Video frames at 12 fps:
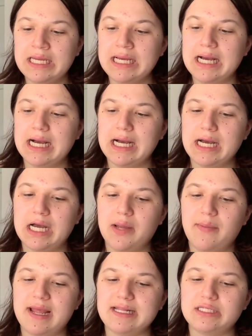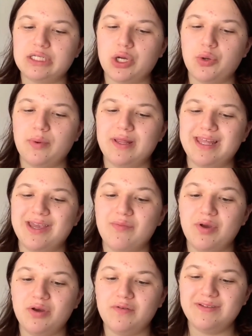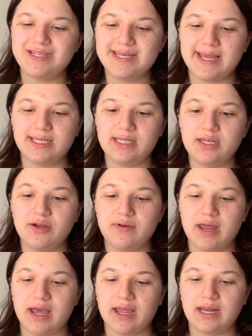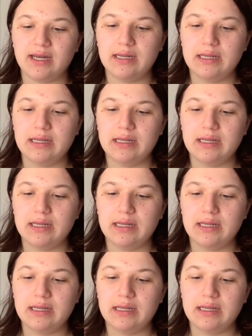And so when they moved in 1909,